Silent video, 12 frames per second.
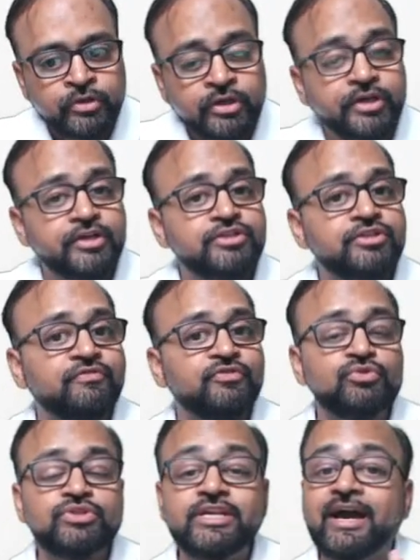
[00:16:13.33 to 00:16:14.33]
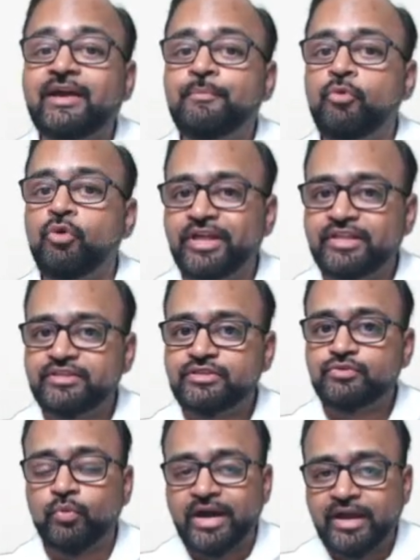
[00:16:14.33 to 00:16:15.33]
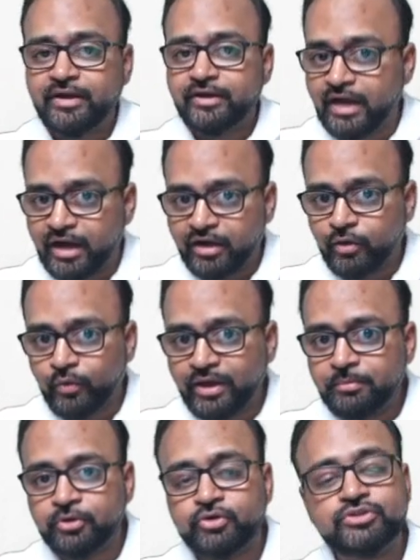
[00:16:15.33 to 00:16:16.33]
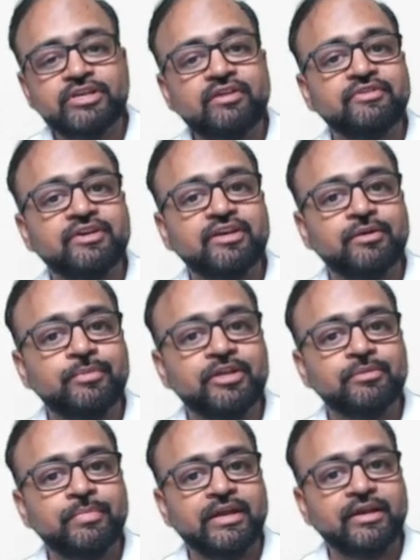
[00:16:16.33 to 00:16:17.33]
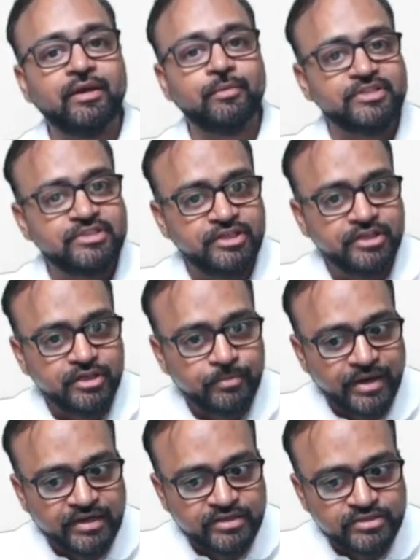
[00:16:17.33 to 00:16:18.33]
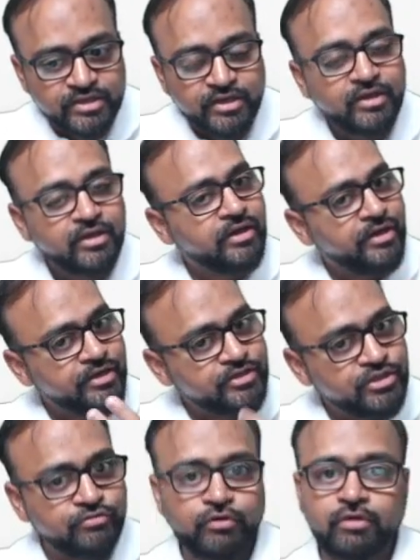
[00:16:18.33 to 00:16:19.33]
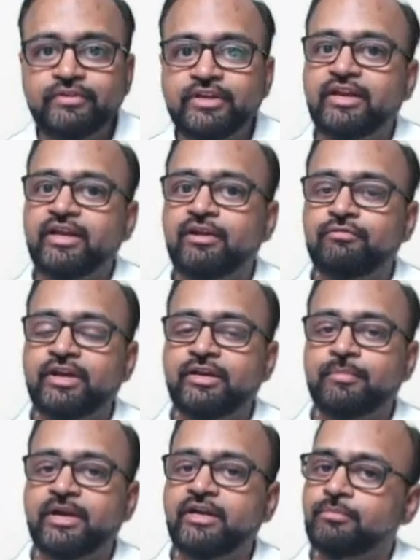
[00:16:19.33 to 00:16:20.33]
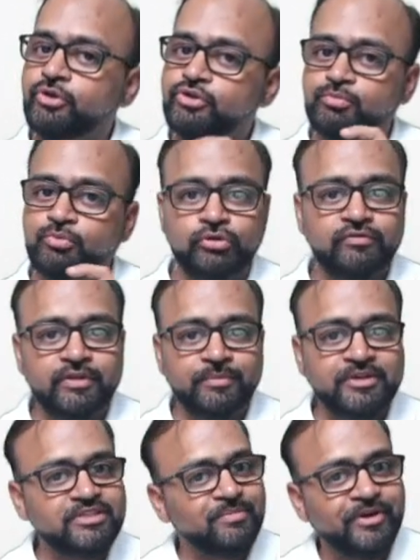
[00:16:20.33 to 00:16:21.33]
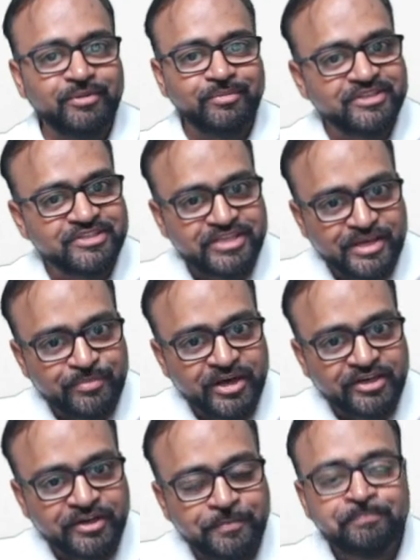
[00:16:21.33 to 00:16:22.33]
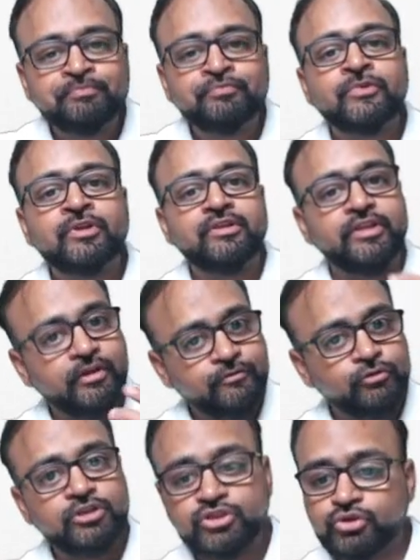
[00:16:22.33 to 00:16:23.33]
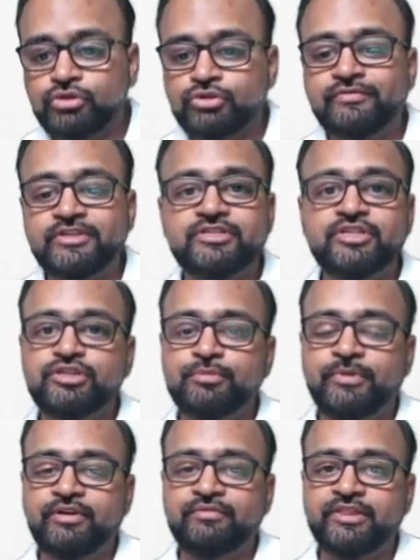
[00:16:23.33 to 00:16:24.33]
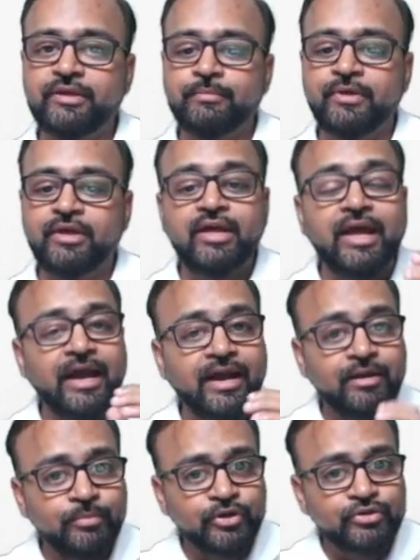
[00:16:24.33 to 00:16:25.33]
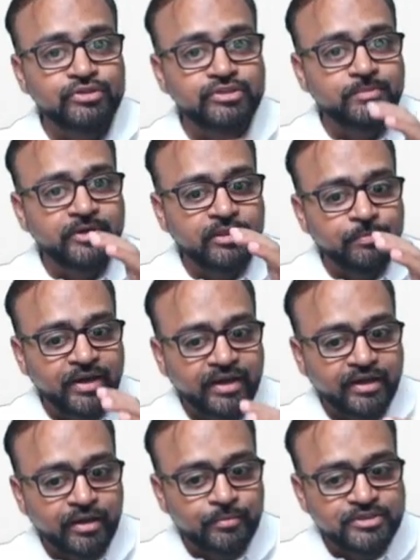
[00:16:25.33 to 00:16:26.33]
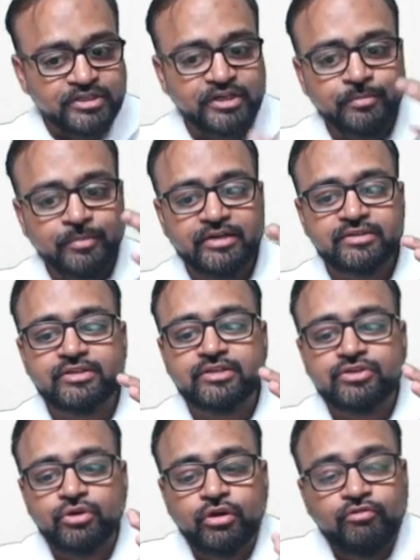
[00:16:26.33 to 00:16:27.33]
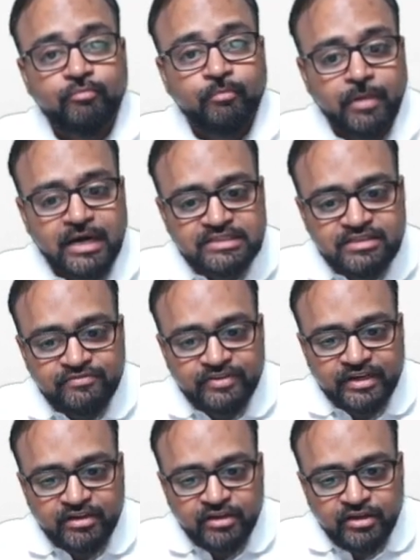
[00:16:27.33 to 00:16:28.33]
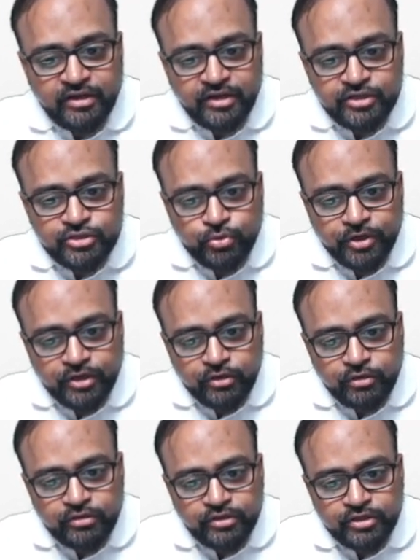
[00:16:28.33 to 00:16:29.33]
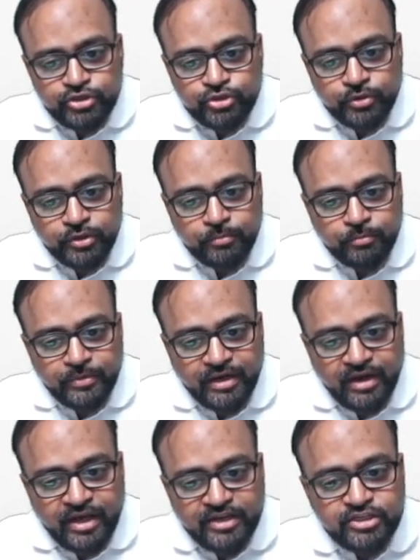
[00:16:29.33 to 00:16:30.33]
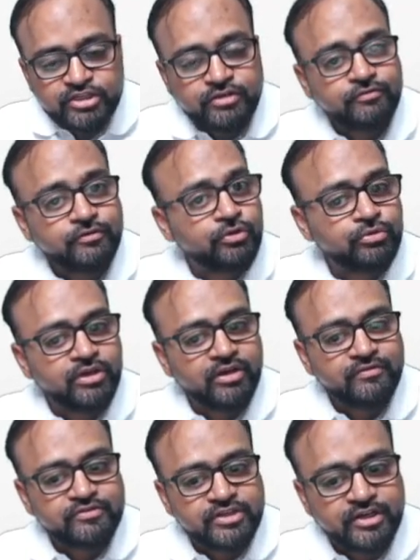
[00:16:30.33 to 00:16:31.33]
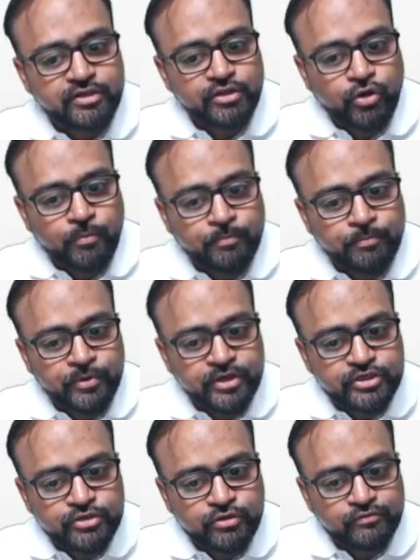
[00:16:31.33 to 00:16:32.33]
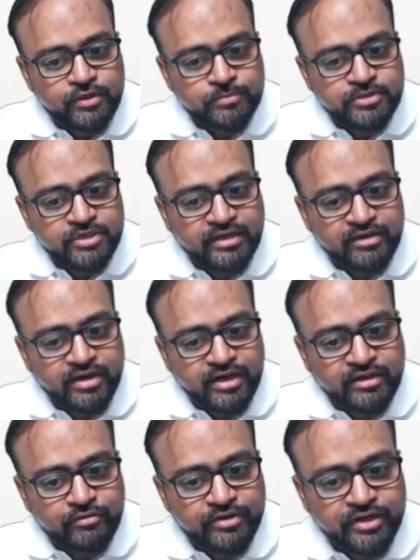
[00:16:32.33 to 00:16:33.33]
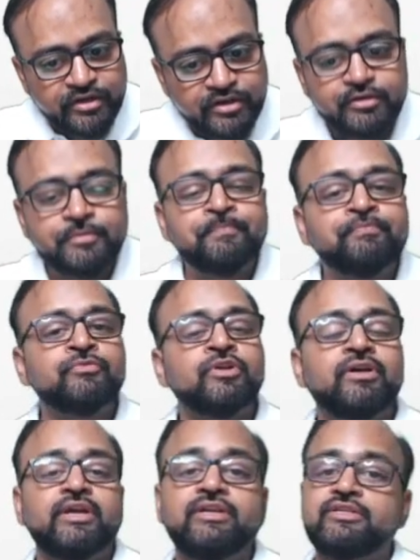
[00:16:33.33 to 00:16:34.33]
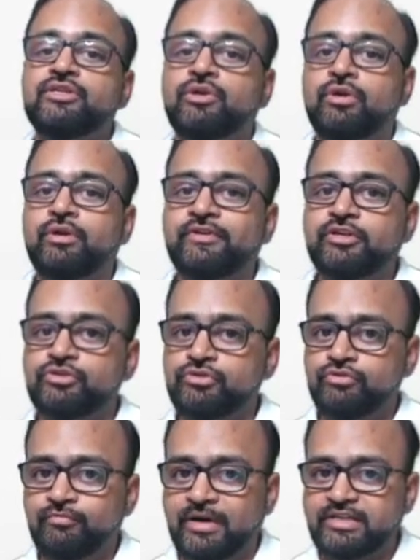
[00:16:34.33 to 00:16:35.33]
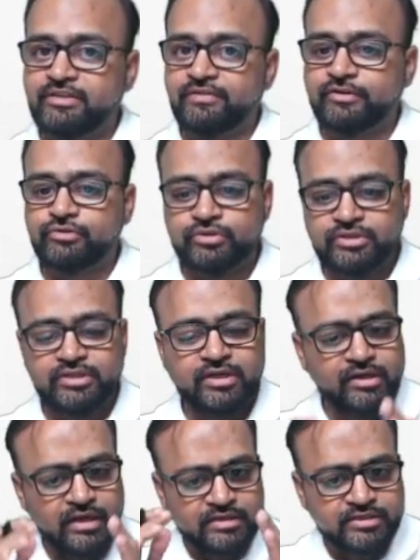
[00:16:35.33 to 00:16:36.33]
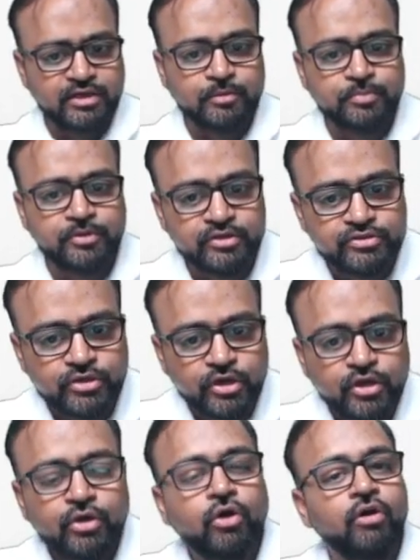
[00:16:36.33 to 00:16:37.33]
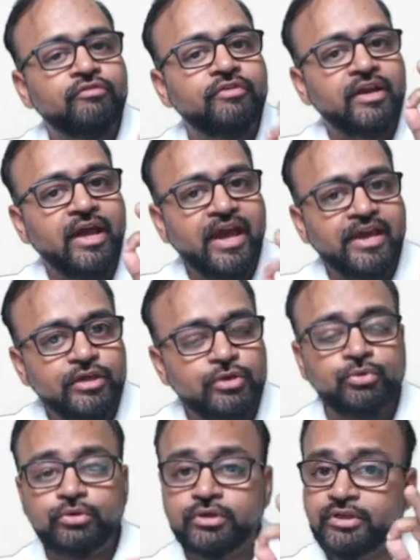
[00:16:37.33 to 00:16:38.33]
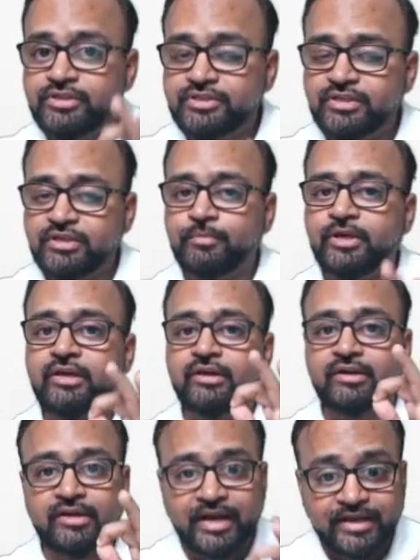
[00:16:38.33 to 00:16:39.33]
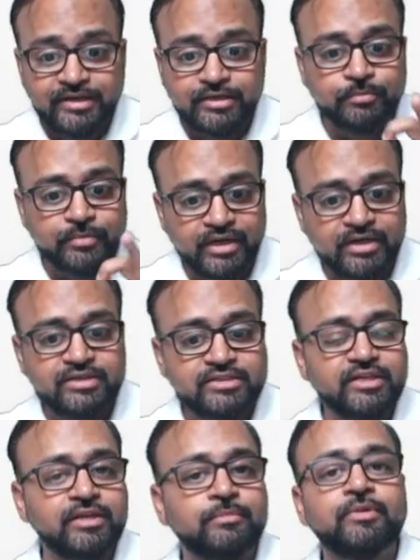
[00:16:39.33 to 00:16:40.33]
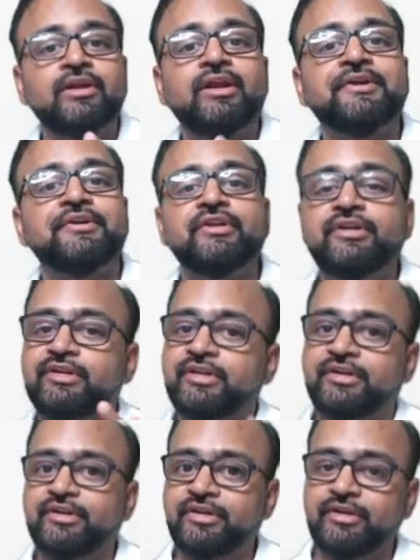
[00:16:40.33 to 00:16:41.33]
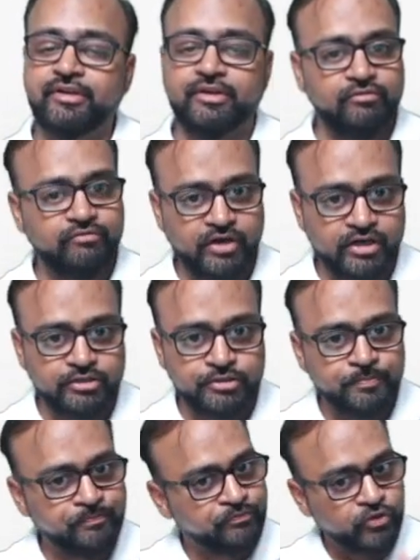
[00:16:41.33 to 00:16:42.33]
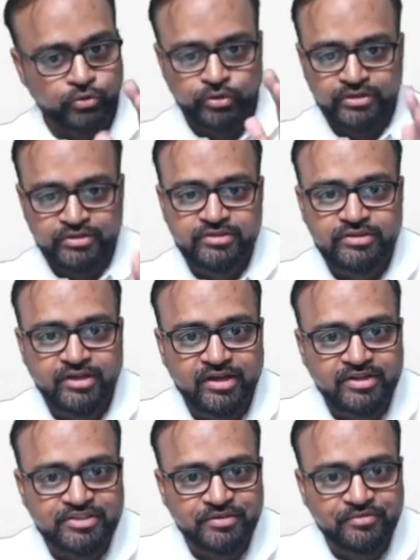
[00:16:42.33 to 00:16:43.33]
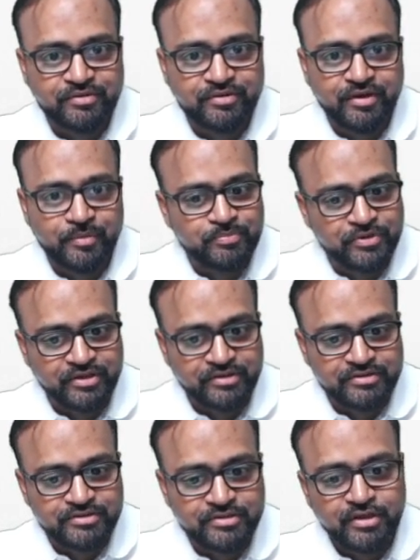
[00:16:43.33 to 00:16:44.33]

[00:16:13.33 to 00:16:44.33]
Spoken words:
It is diffusely hypodense. Why? Dark. Why? Because the affected brain parenchyma is edematous. It is involving gray and white matter because both of them are supplied by the same artery. Therefore, there is loss of distinction between them, and because the brain parenchyma is edematous, there is a lot of mass effect. It is showing midline shift to the left side, the compression of the ipsilateral lateral ventricle, right? These are all evidences of mass effect. So this is a classic appearance of an acute ischemic right middle cerebral artery territory infarct. Okay, this is a classic appearance.